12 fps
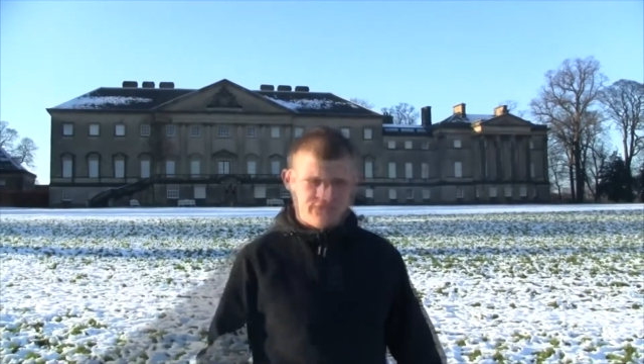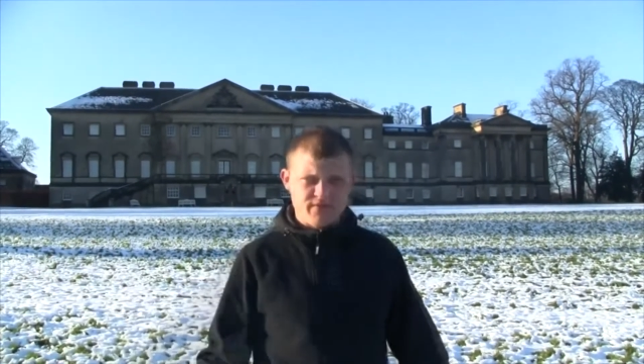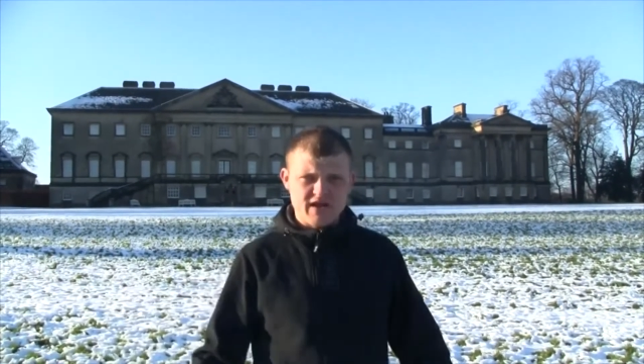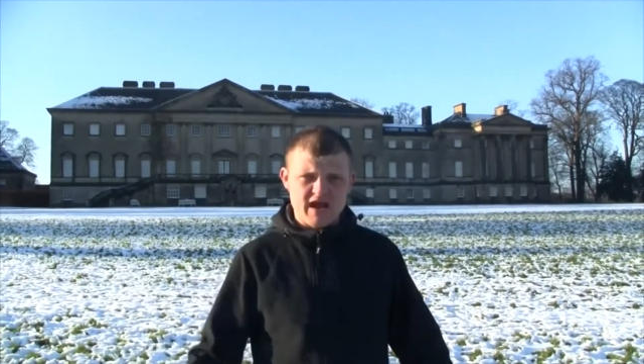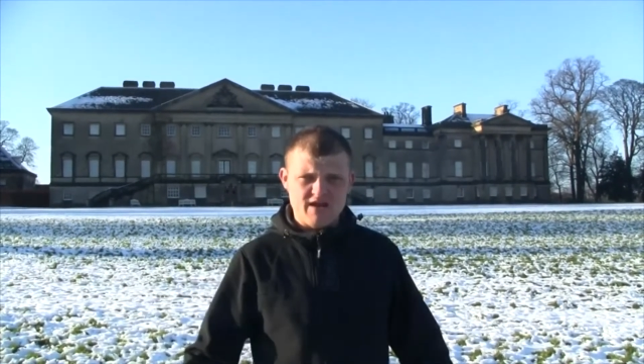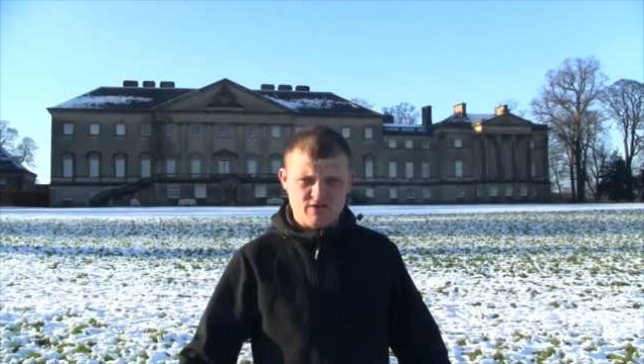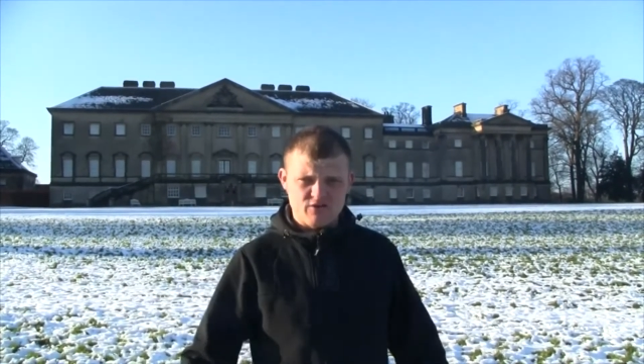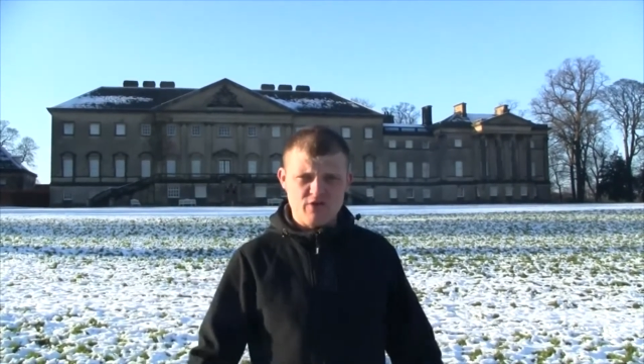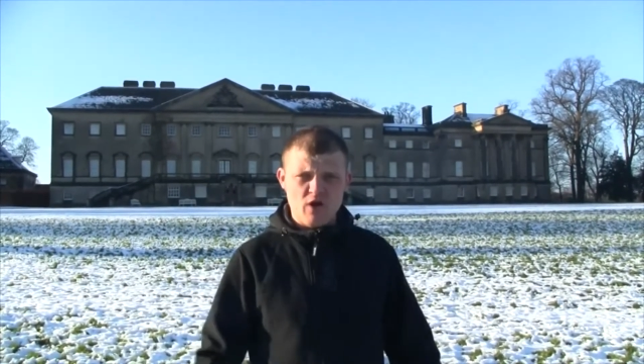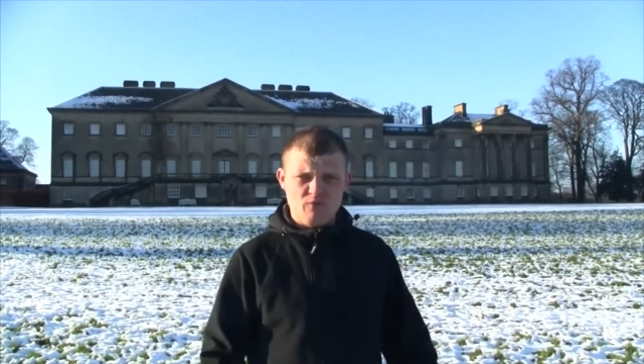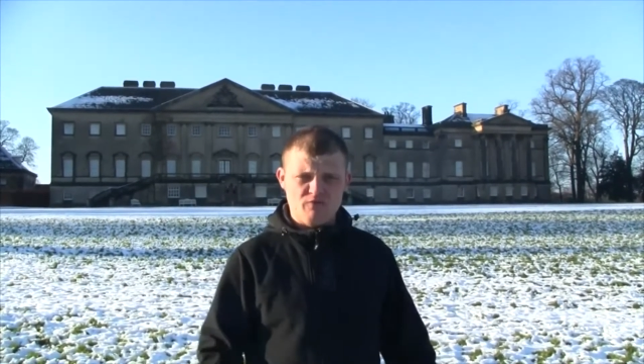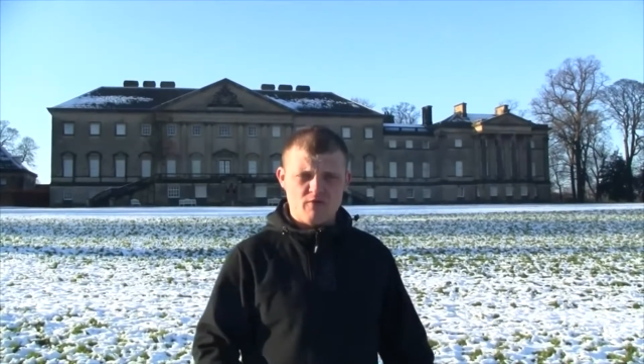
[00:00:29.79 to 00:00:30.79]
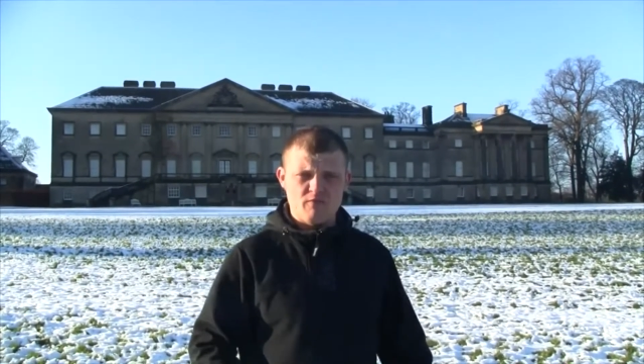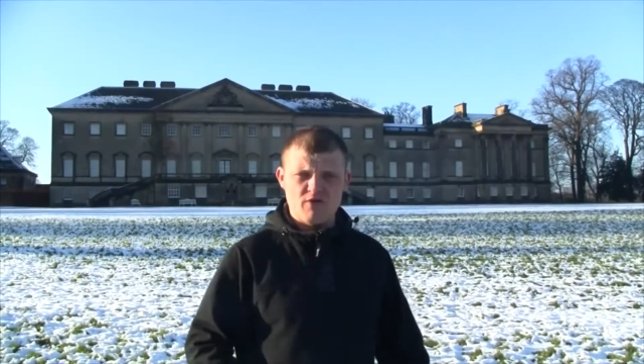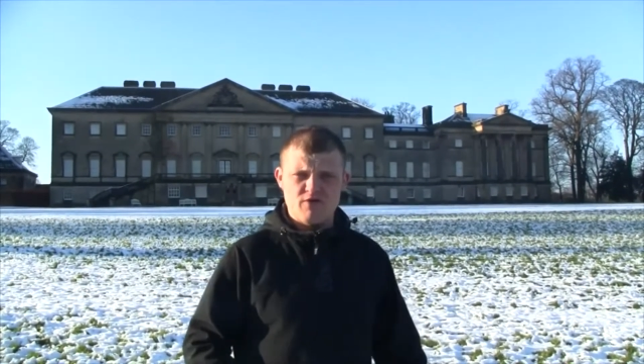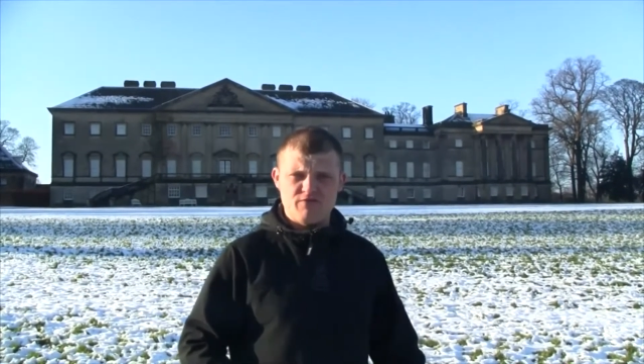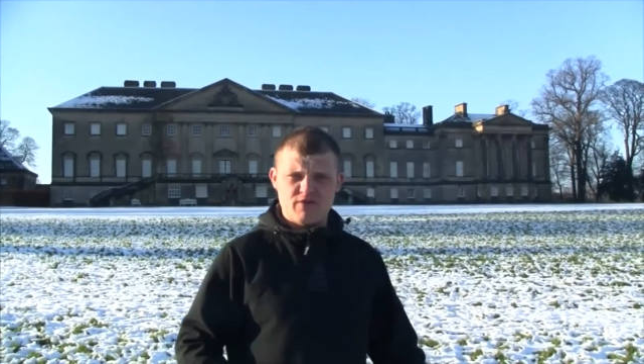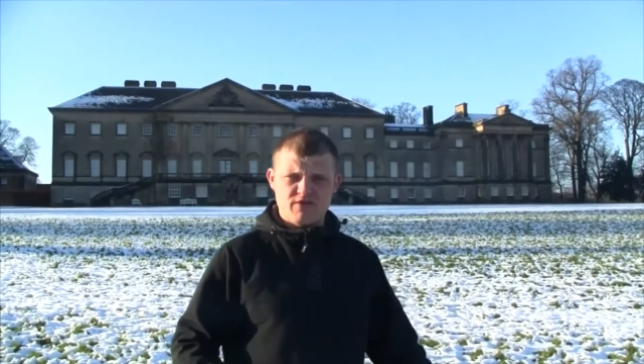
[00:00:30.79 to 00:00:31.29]
Now, you'll know from
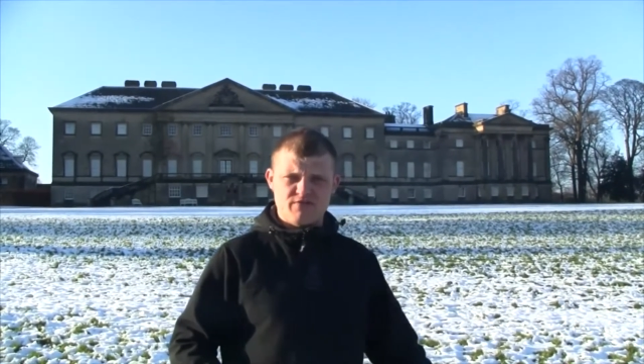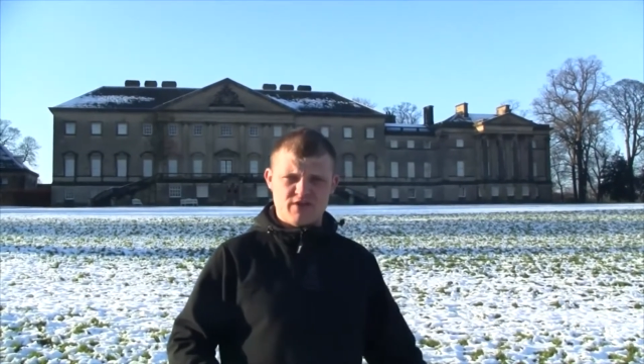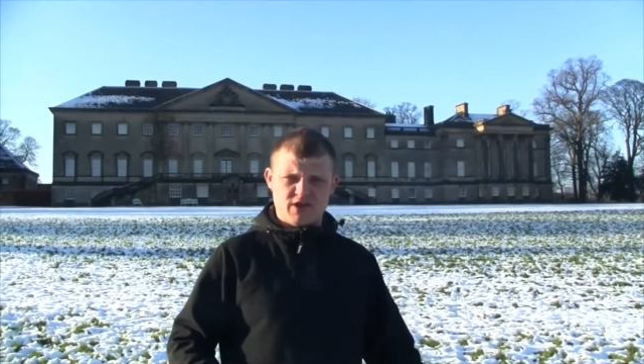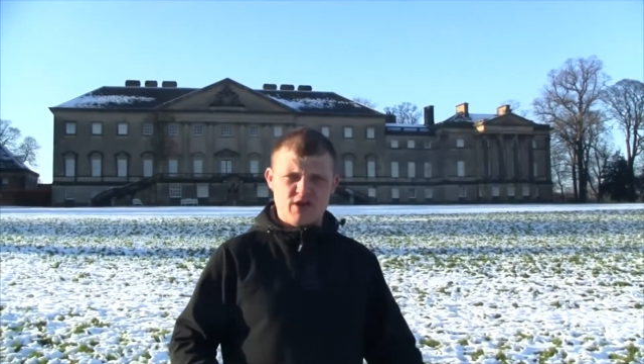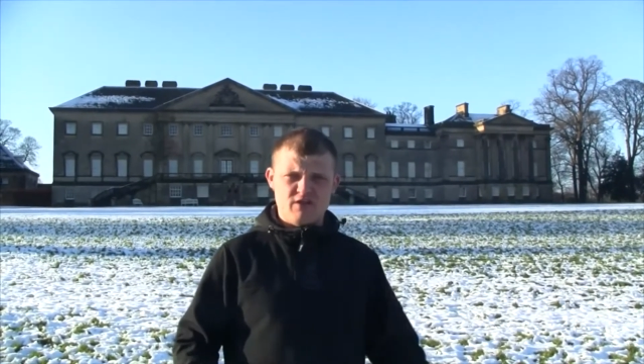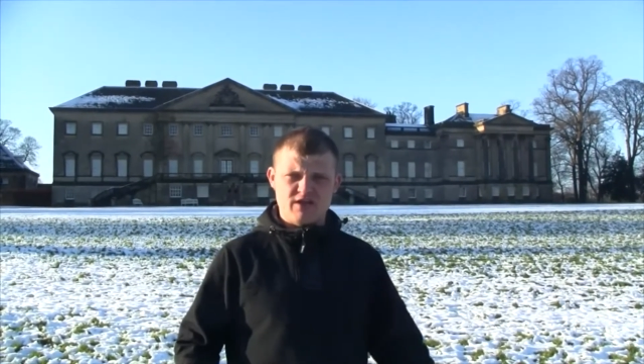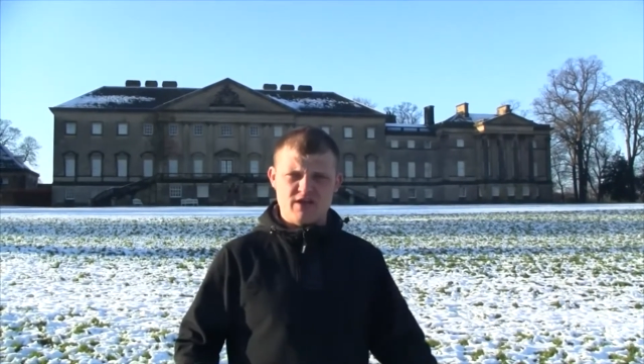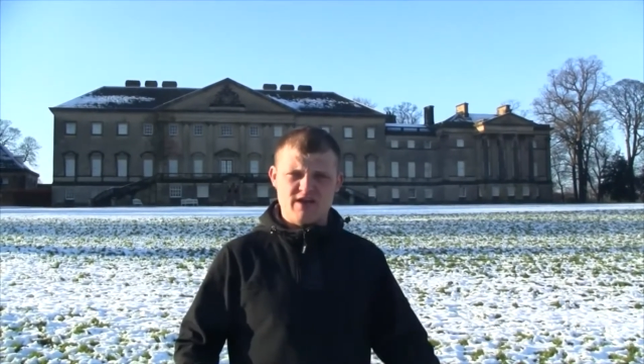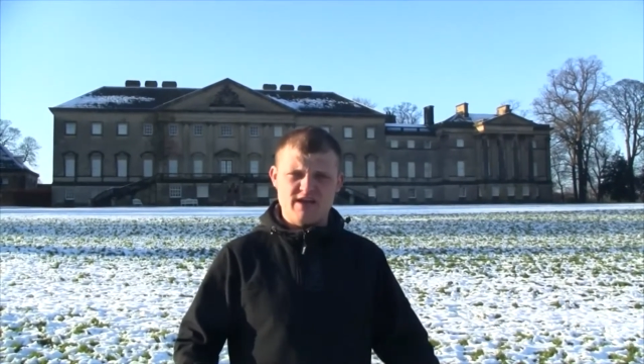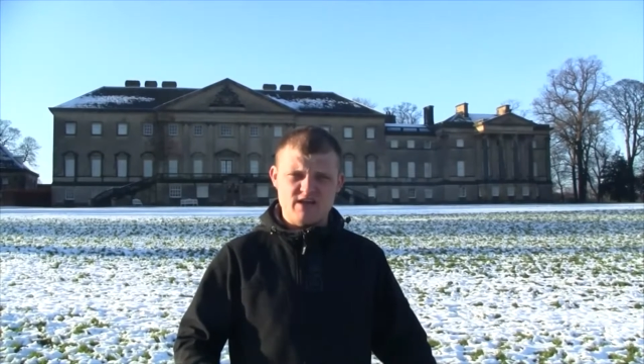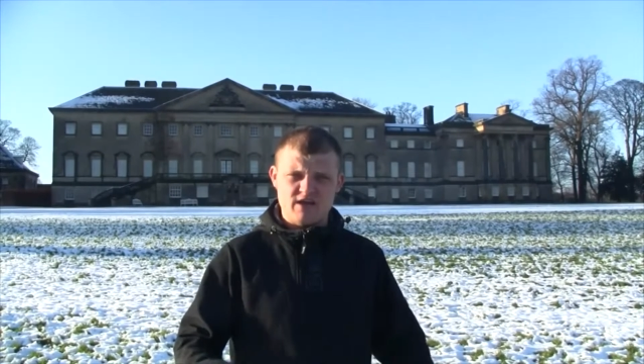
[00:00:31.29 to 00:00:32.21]
the earlier